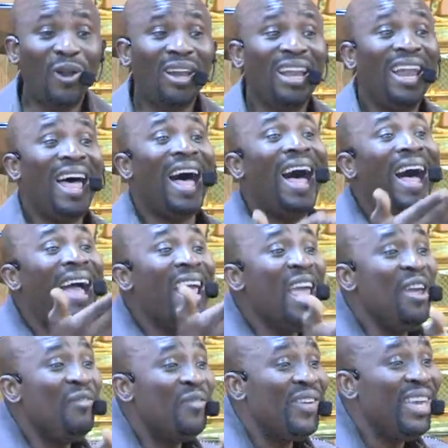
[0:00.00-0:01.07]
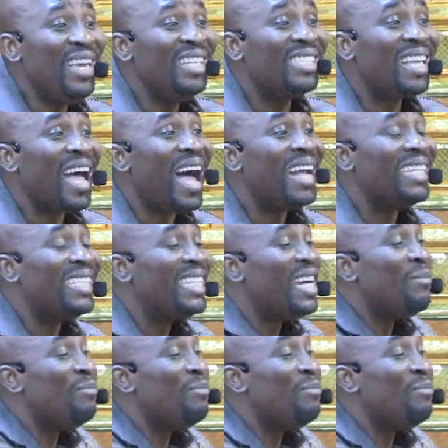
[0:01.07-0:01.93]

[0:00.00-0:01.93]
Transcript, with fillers: life is at the